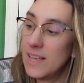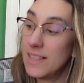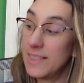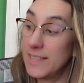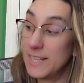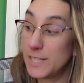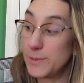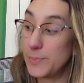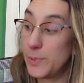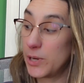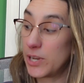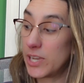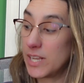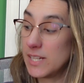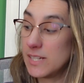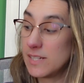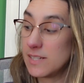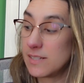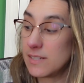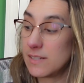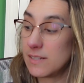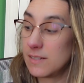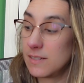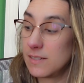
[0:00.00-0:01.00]
This book
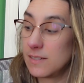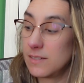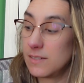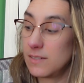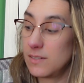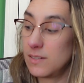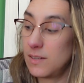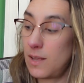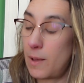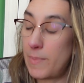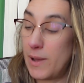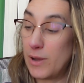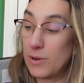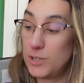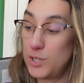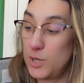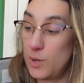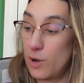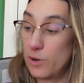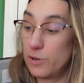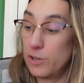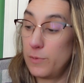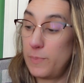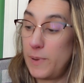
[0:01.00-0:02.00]
is about
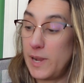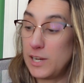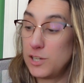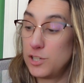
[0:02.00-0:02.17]
200